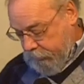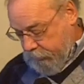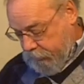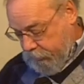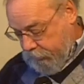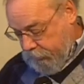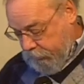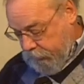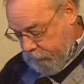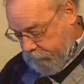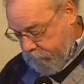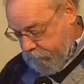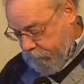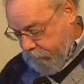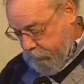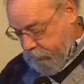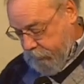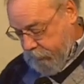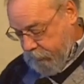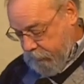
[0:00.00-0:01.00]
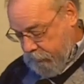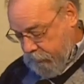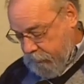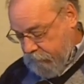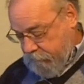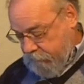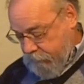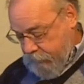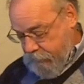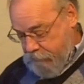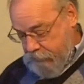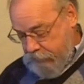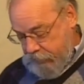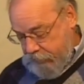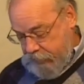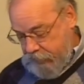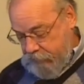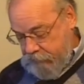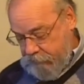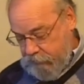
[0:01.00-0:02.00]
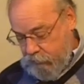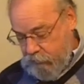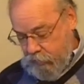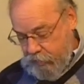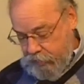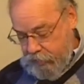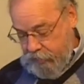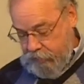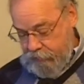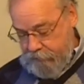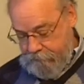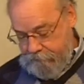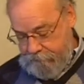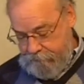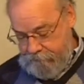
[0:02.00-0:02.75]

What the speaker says: but deliver us from the evil one.